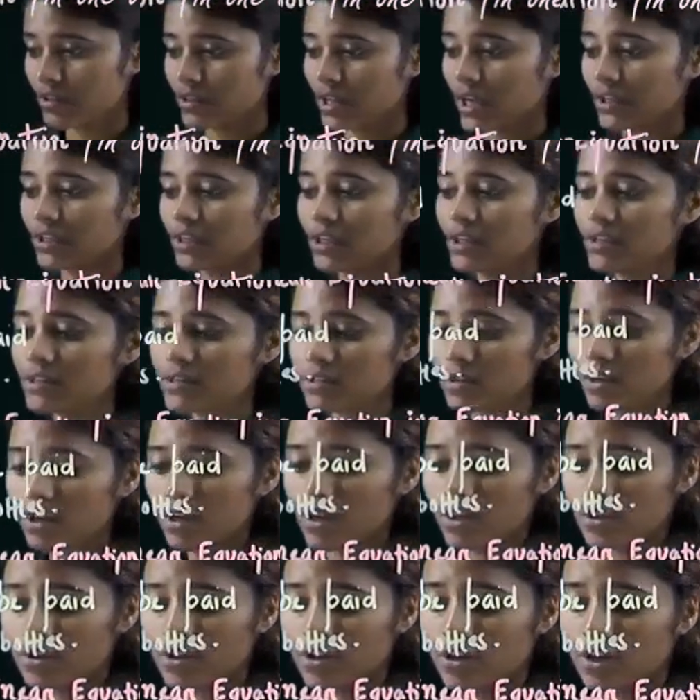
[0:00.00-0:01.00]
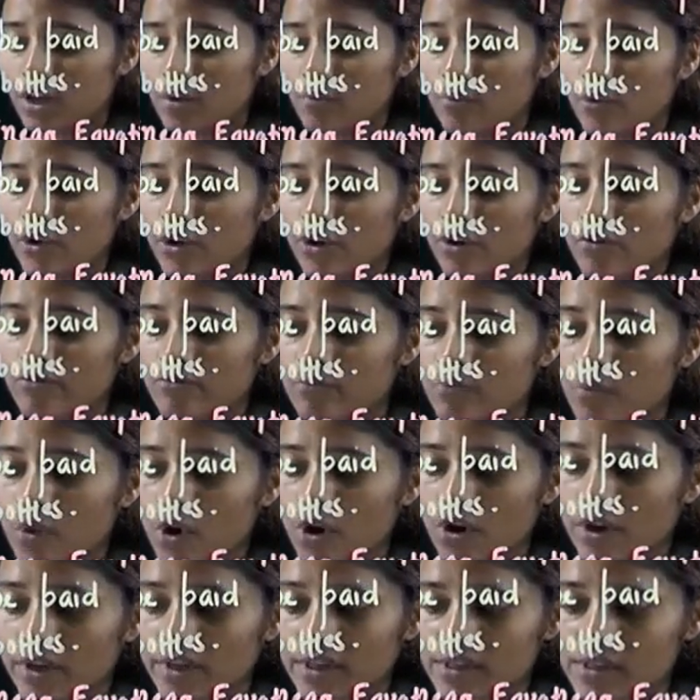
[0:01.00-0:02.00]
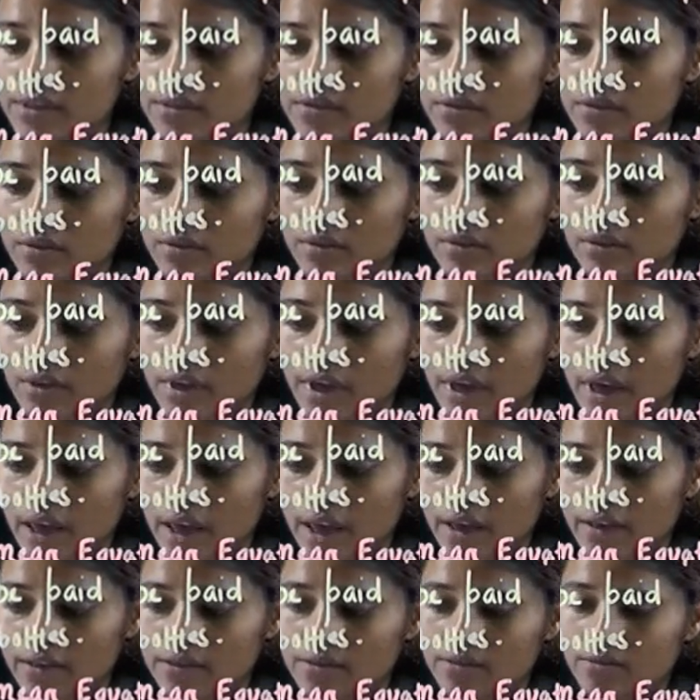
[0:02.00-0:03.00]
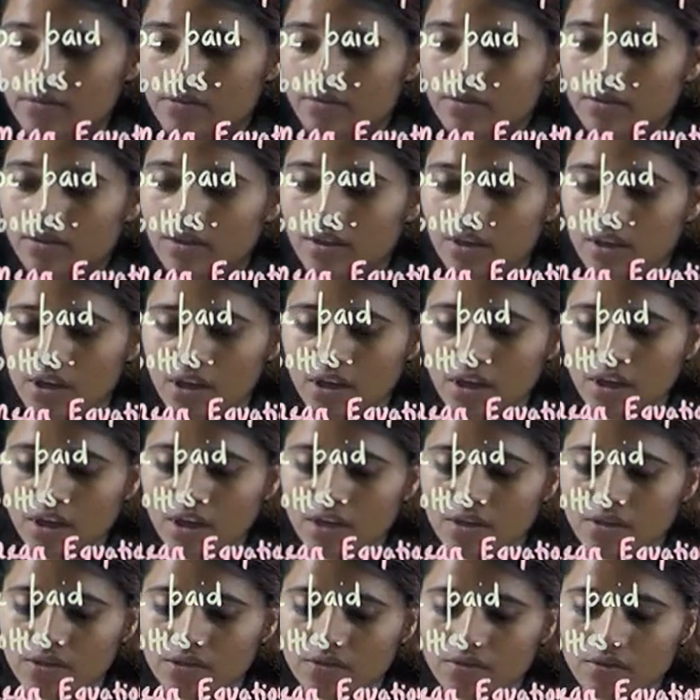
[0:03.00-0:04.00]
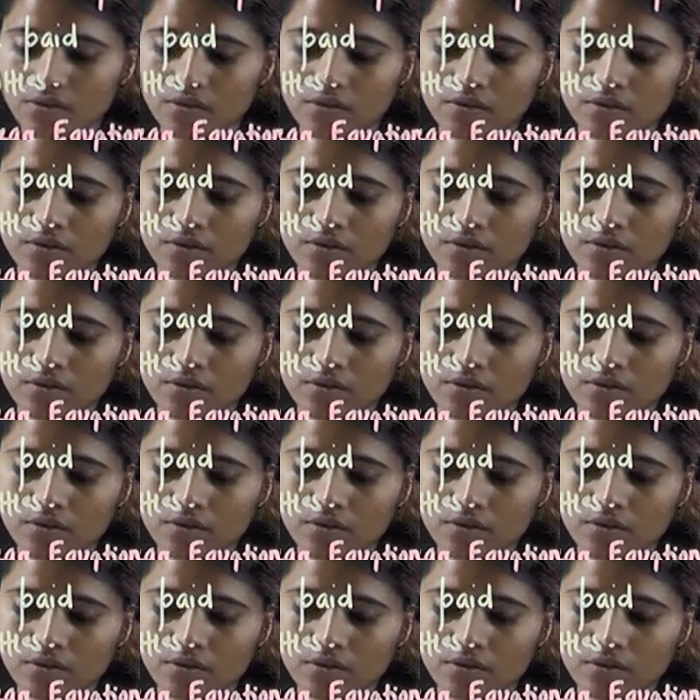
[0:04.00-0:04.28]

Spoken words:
That is, the number of boys x is